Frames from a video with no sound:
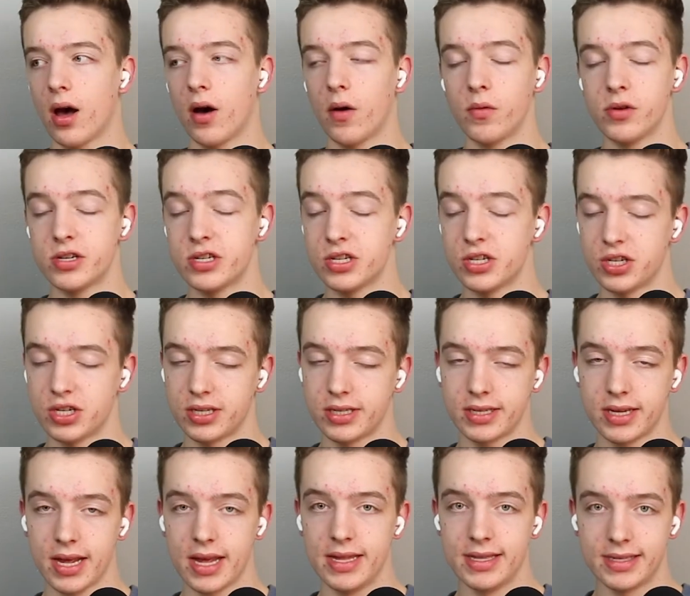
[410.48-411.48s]
which is
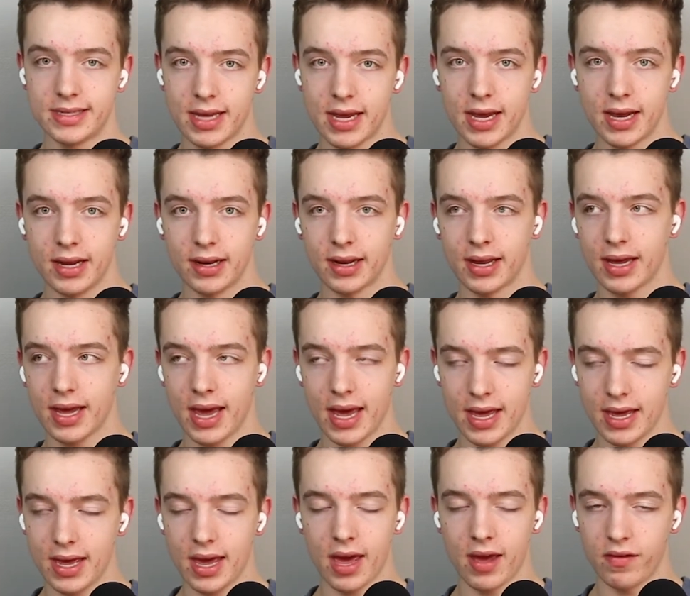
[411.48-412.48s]
just insane, like
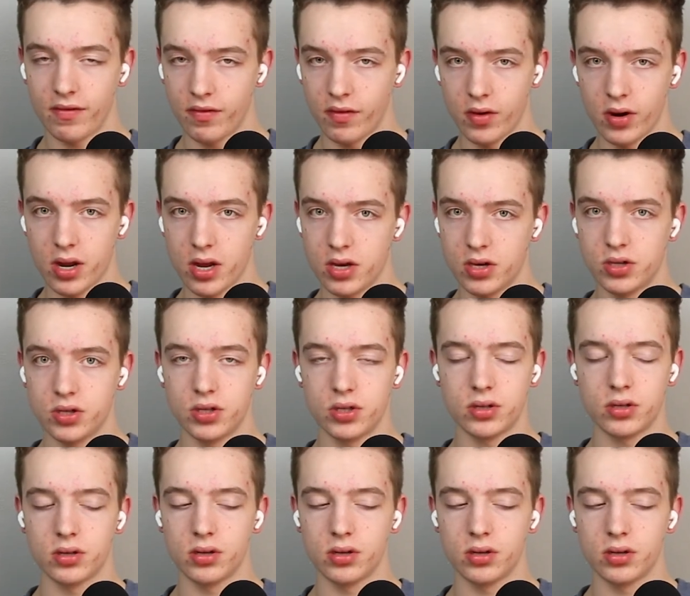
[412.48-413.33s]
8K footage.